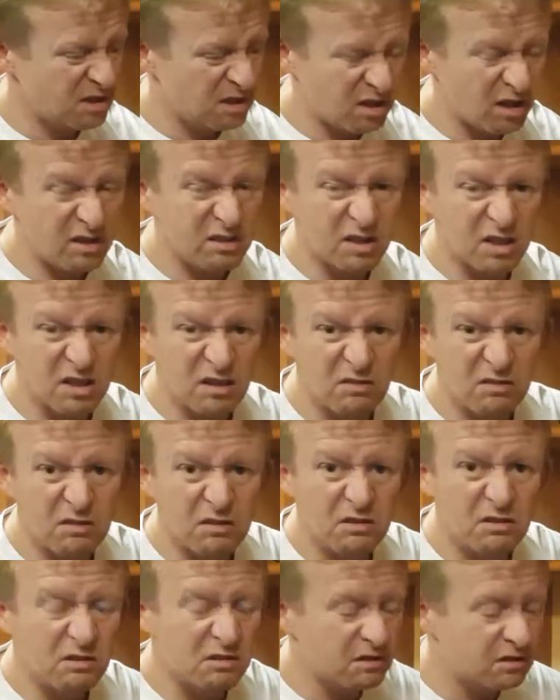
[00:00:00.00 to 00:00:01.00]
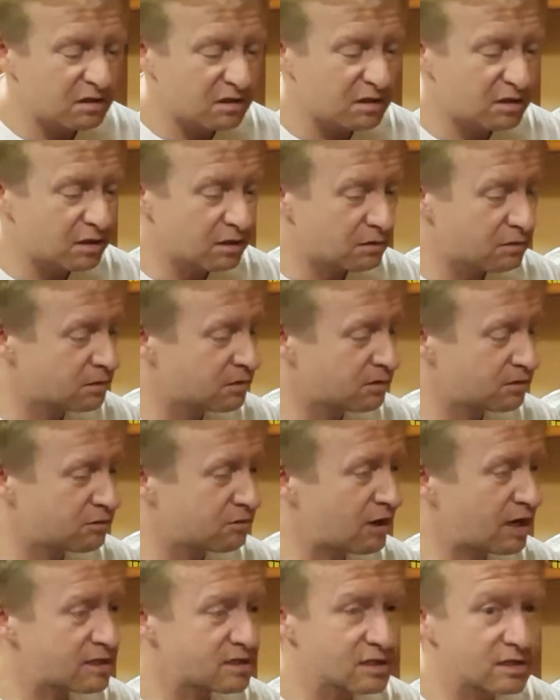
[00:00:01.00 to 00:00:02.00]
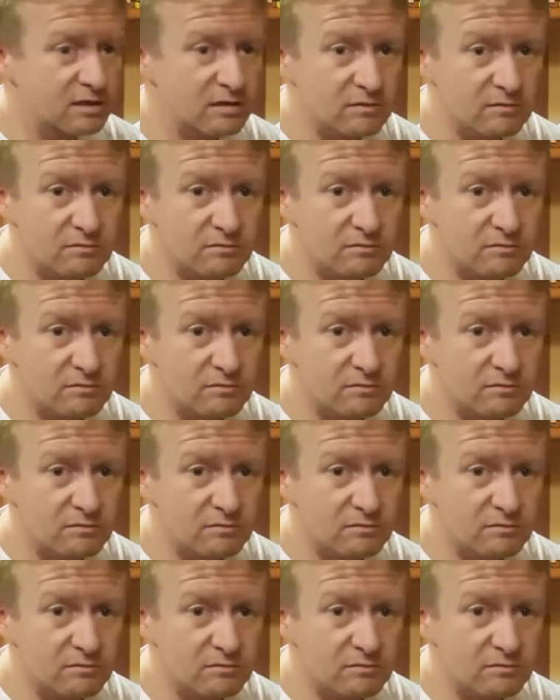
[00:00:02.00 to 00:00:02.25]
I think I've, you know, cracked it